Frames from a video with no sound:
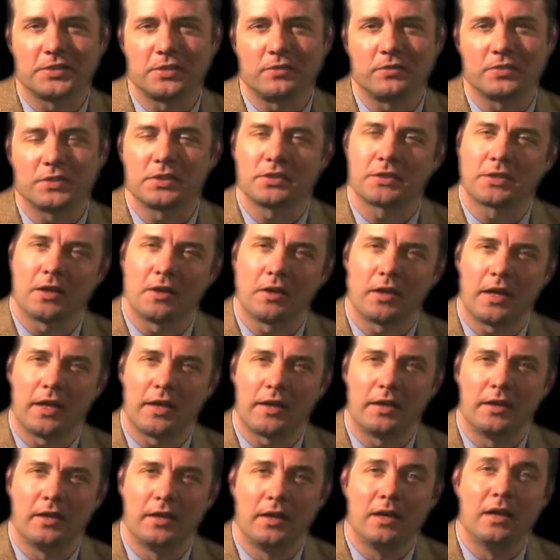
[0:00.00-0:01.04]
Services Carolina.
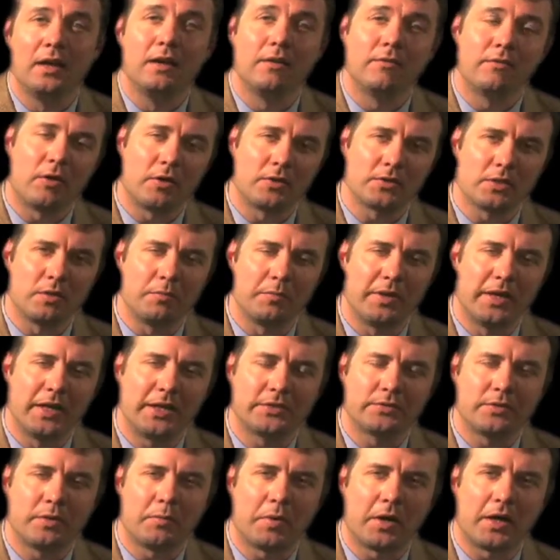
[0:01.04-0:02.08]
Also been
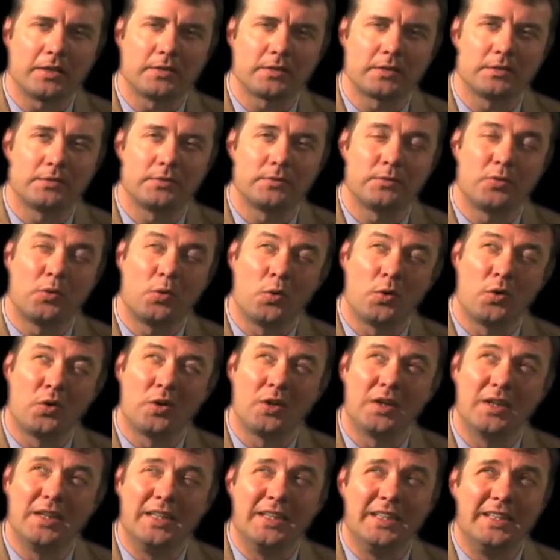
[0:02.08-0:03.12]
HIV positive for